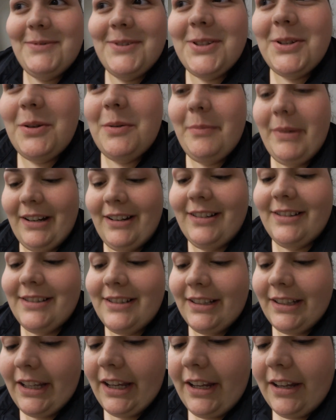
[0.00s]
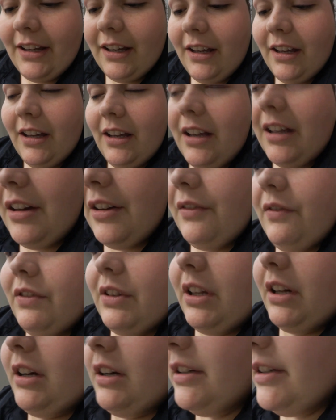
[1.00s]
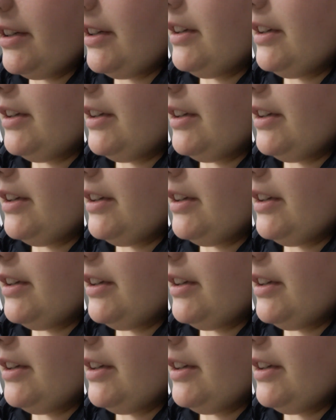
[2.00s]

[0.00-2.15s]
so embarrassed to like vlog